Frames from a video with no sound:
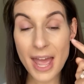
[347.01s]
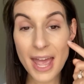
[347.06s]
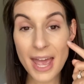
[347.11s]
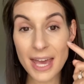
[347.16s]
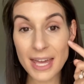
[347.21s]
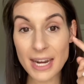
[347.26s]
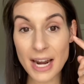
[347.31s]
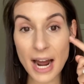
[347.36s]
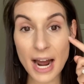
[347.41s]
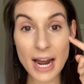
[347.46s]

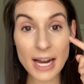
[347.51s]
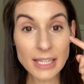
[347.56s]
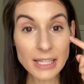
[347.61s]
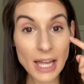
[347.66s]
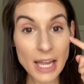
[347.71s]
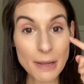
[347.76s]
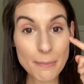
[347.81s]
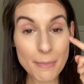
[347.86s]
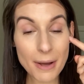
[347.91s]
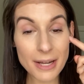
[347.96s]
and I
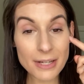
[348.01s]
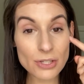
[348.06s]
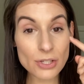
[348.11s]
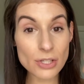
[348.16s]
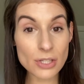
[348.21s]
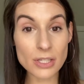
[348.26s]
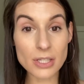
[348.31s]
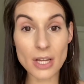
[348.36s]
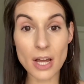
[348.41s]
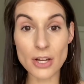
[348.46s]
like mine
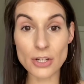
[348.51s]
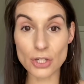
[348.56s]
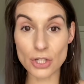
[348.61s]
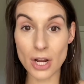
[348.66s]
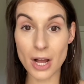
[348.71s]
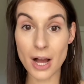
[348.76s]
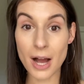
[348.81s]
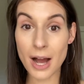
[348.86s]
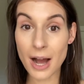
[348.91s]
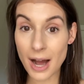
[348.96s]
just a touch
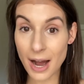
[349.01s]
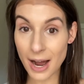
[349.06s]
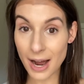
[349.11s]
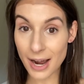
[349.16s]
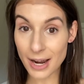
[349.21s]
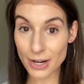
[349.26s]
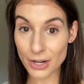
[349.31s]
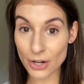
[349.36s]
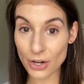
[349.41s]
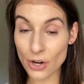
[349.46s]

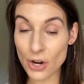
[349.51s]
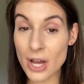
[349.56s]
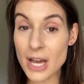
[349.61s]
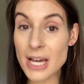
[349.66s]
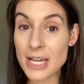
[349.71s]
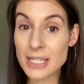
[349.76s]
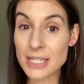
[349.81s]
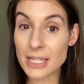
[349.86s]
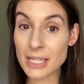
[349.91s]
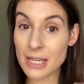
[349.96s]
higher
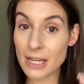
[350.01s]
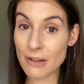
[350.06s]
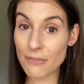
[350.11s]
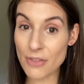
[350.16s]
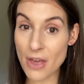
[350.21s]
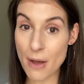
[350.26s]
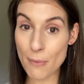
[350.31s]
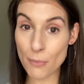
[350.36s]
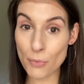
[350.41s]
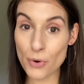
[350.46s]
to give
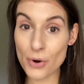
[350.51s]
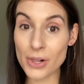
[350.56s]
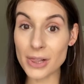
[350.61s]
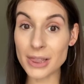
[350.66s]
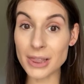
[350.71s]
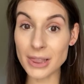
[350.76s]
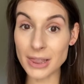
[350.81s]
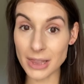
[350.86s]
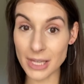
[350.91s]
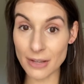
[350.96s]
that more
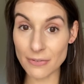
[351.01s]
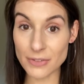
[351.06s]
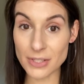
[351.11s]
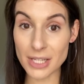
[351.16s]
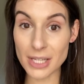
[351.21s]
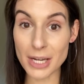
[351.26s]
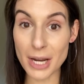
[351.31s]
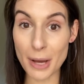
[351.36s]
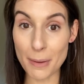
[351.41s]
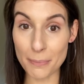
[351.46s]

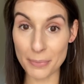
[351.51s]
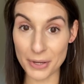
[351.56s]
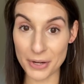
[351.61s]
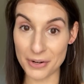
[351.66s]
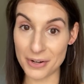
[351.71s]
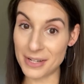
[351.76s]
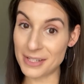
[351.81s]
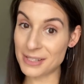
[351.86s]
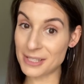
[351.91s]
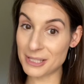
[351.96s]
lifted
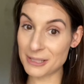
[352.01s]
appearance.